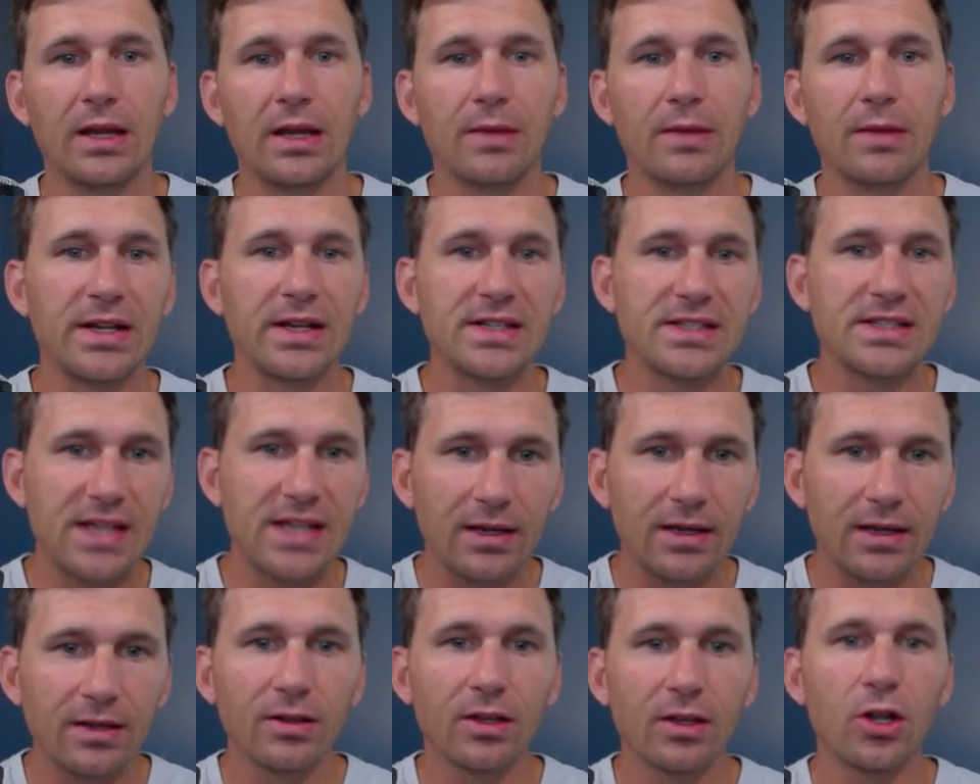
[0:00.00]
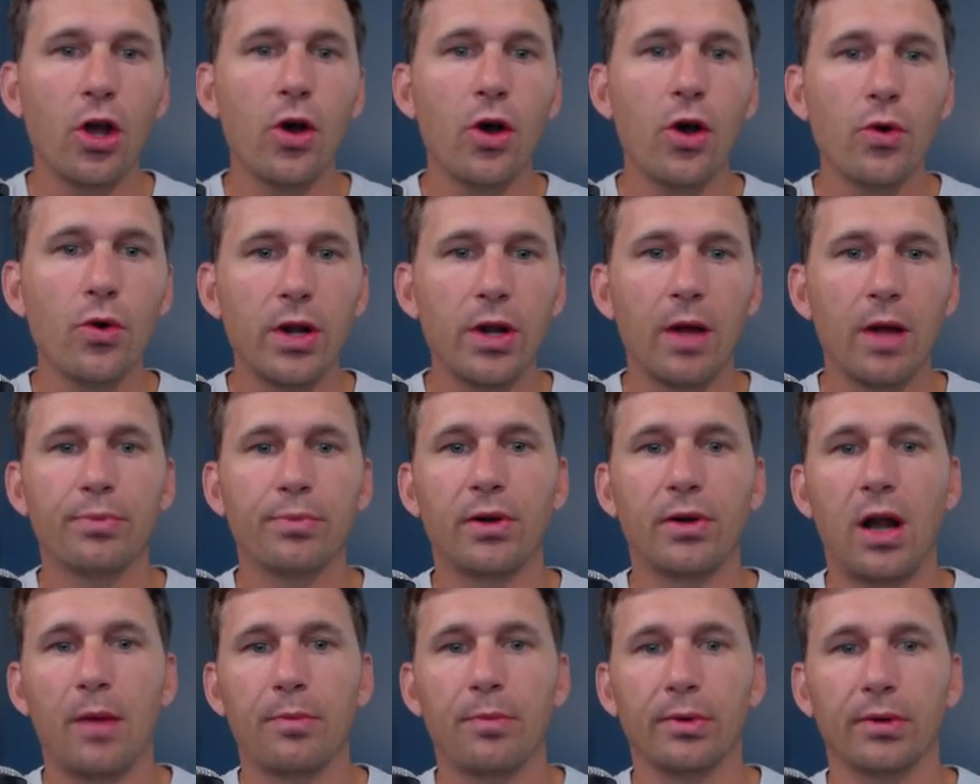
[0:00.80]
And by setting the code up
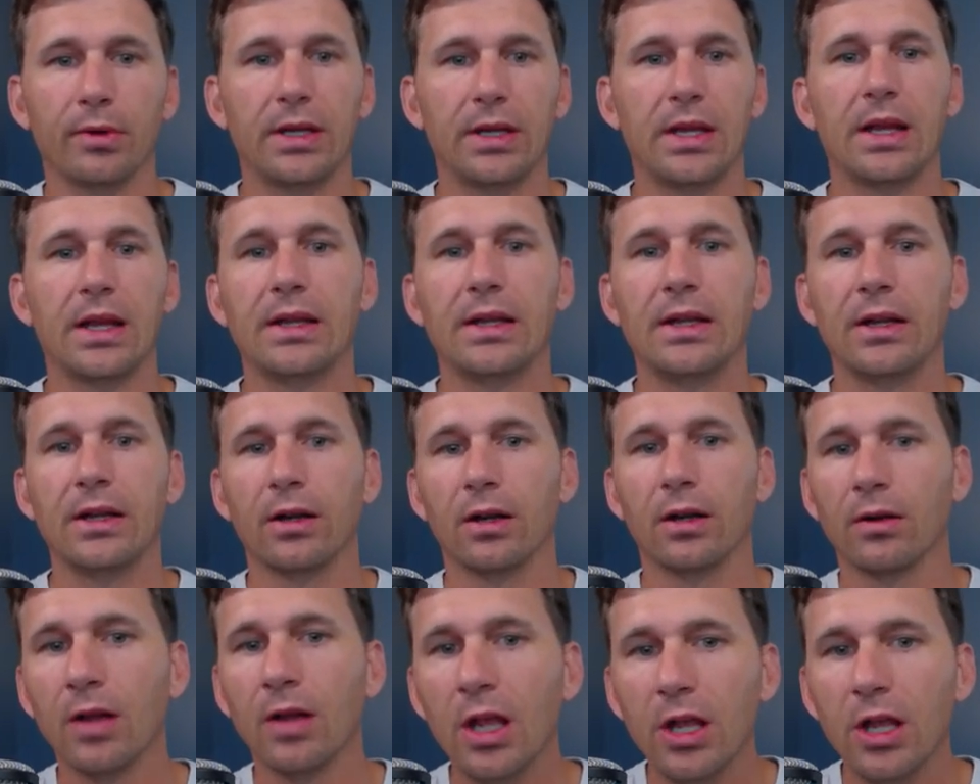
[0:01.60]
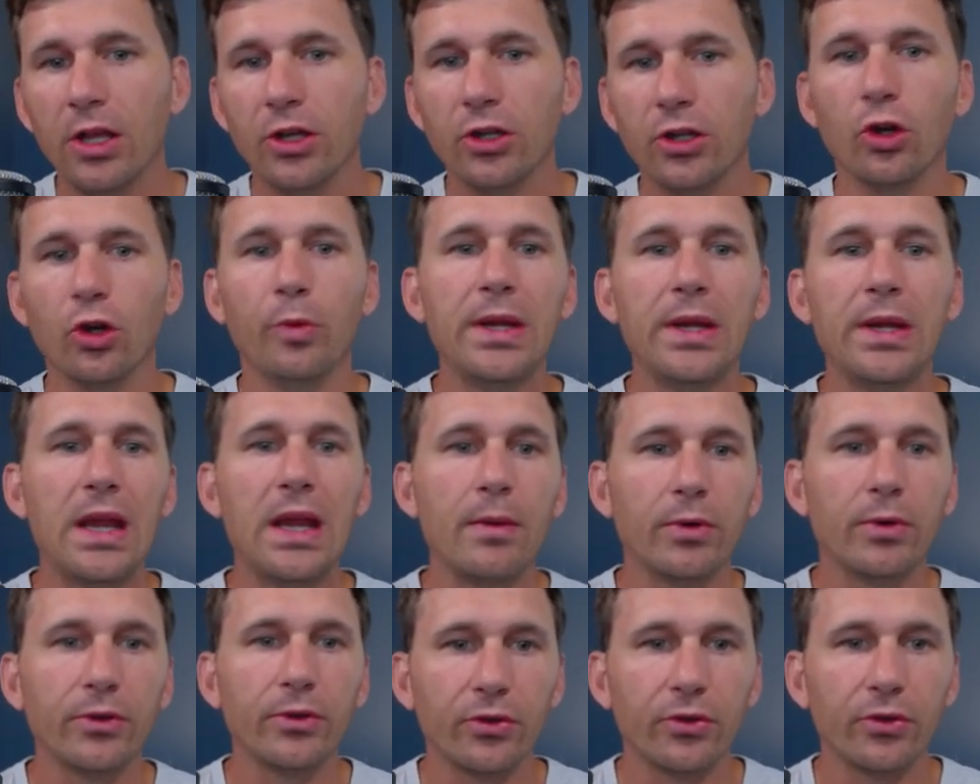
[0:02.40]
properly in here, you'll be
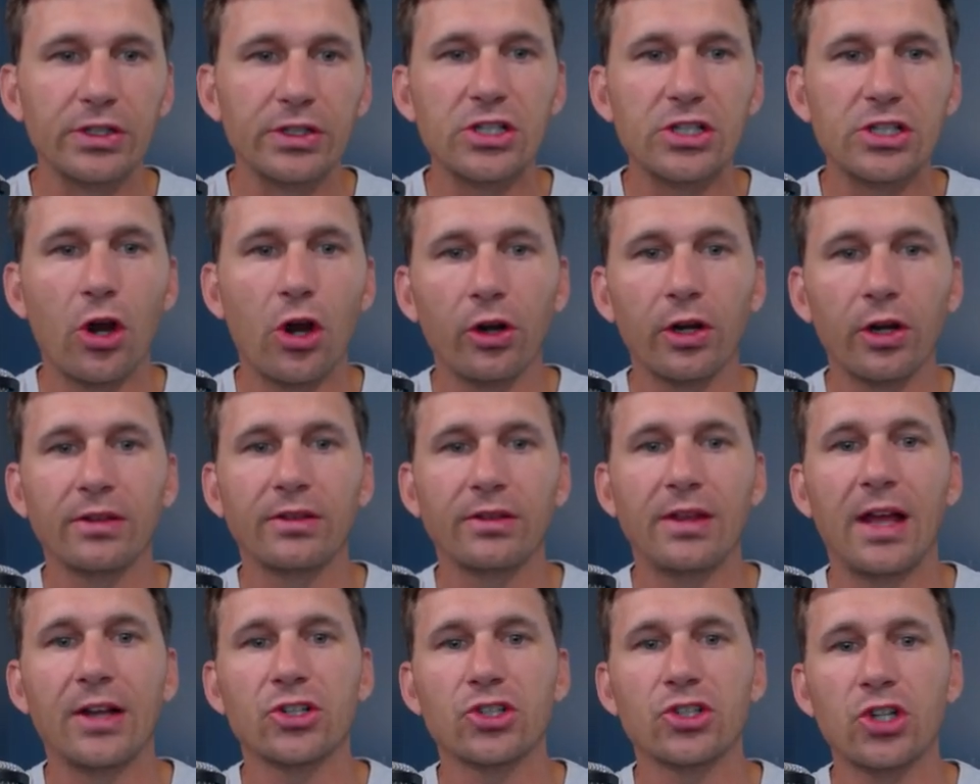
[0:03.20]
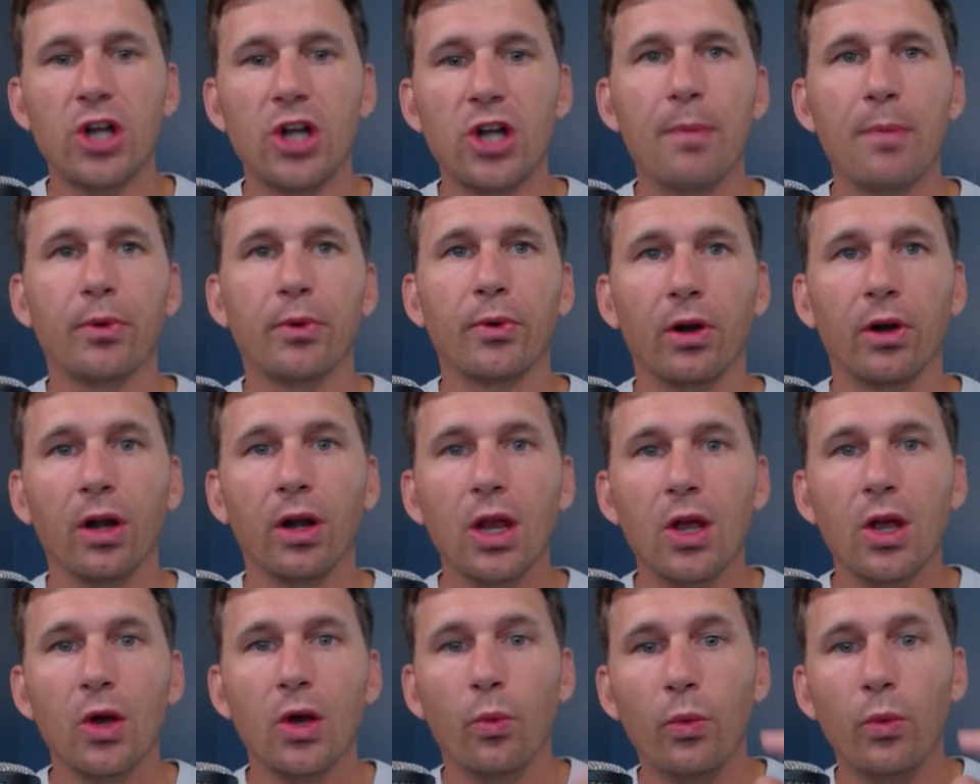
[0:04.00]
able to retarget that shopper
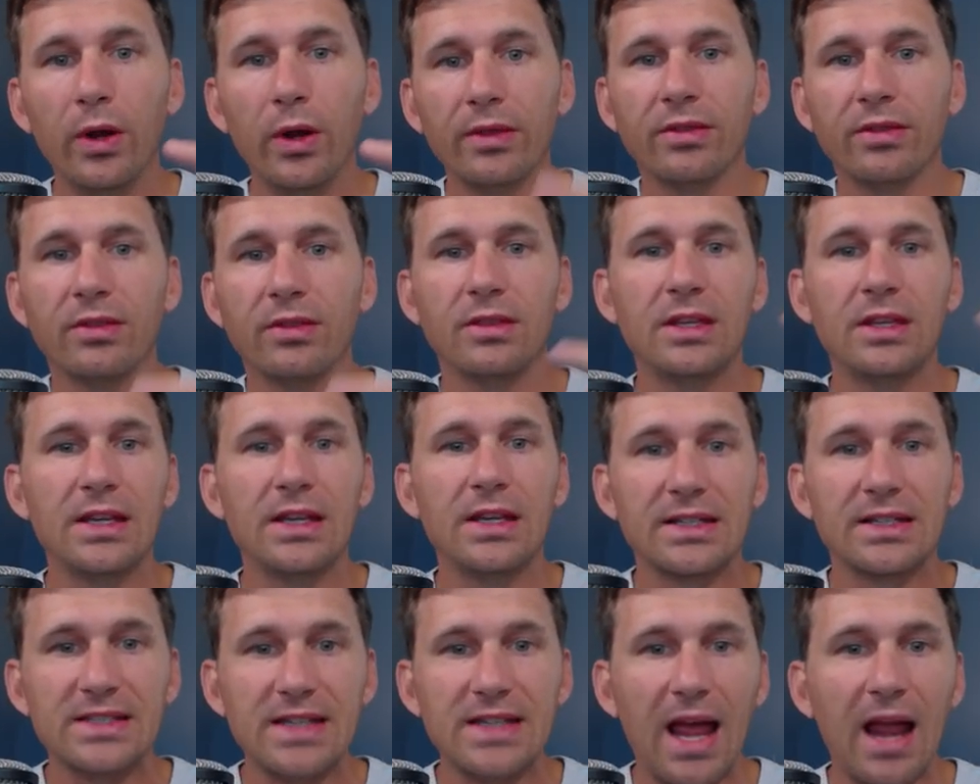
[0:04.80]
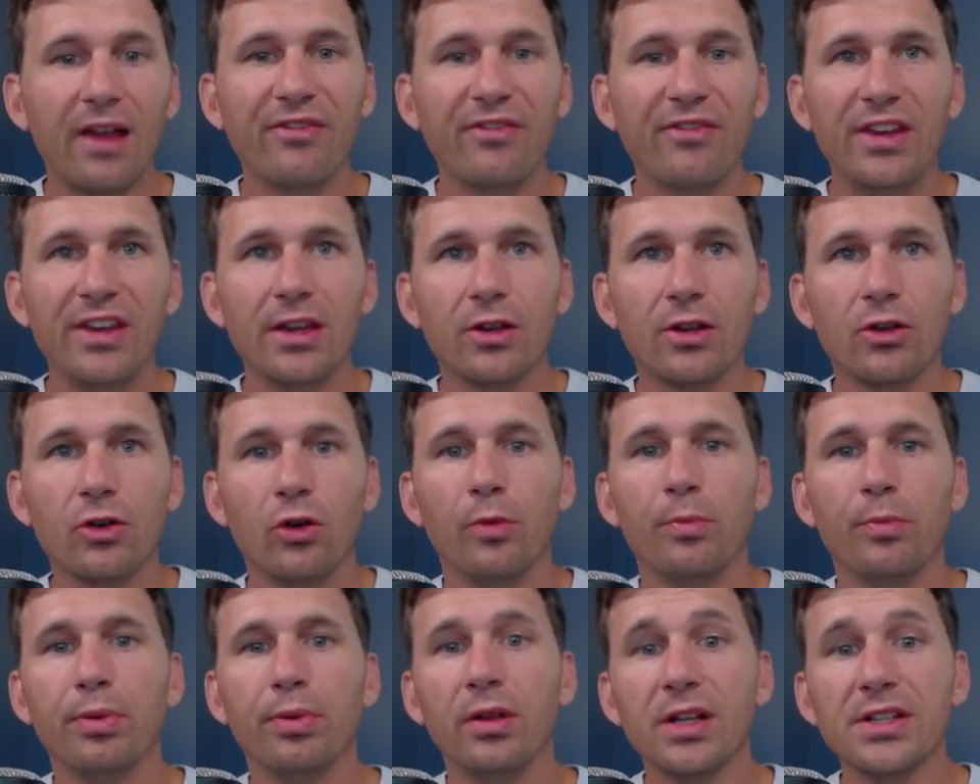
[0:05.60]
with the exact vehicle
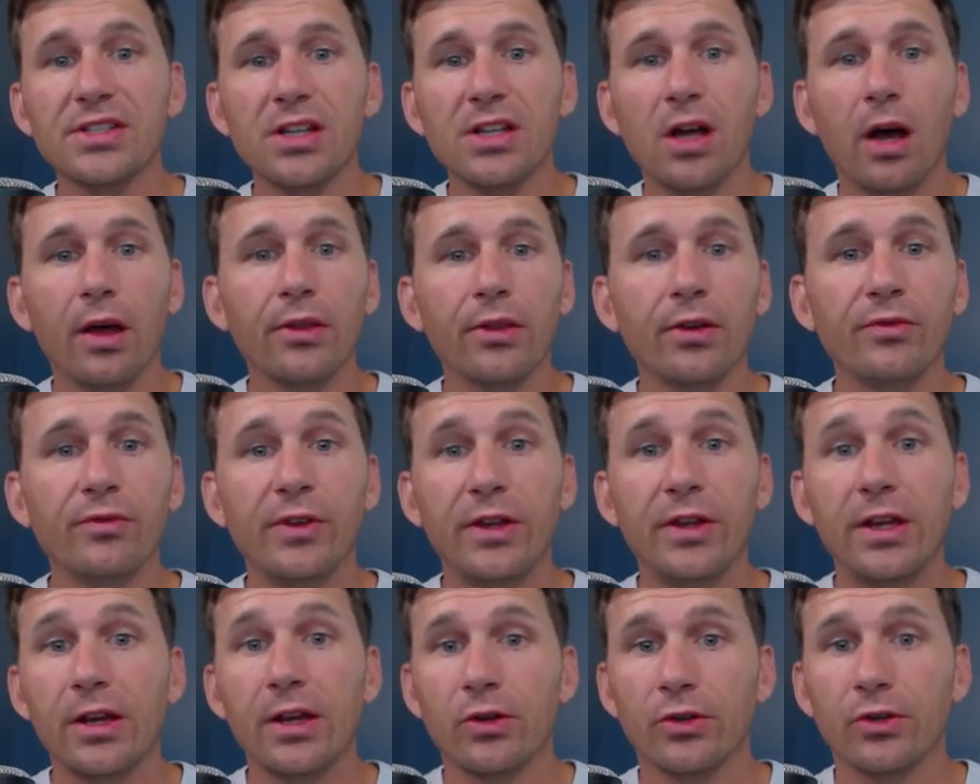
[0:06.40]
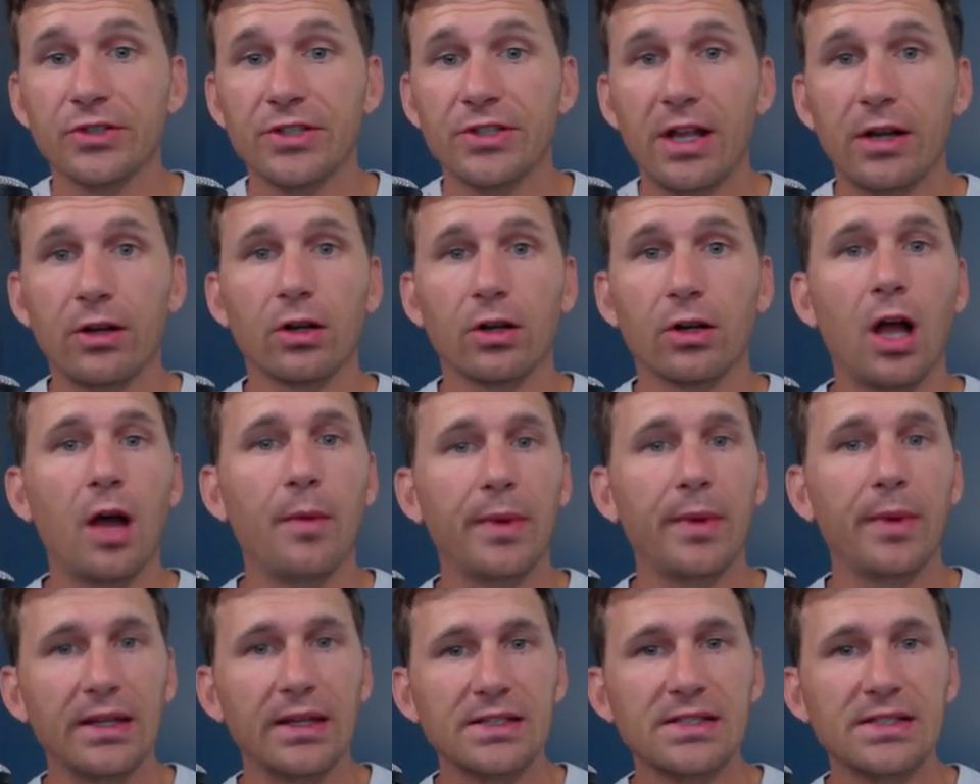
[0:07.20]
plus other vehicles that are
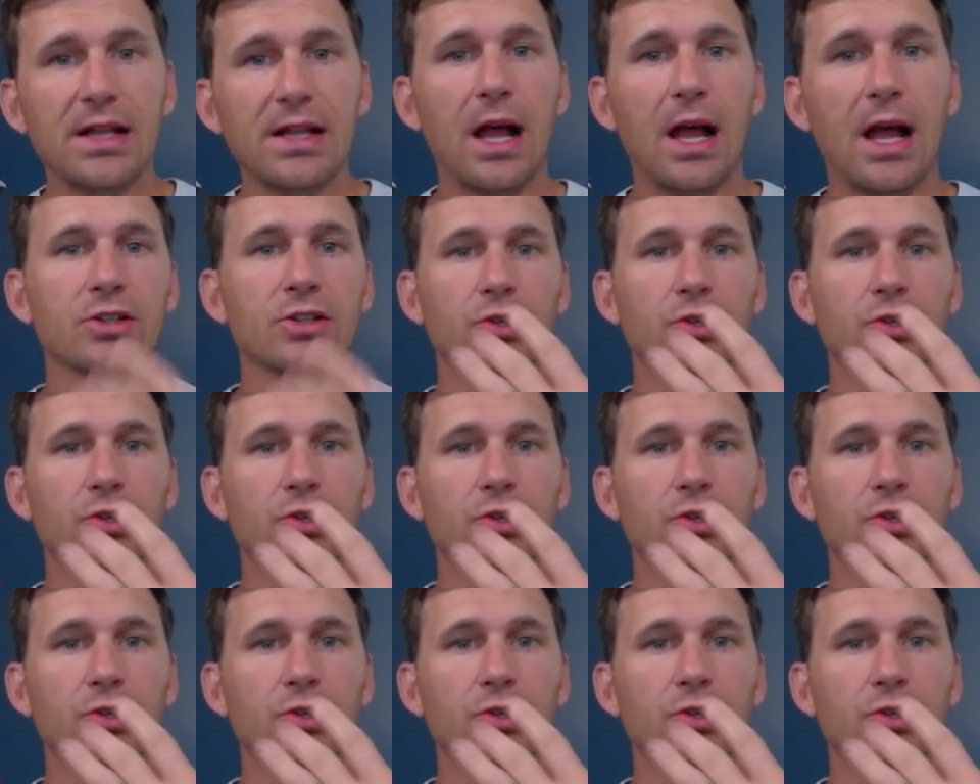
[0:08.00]
coming in stock.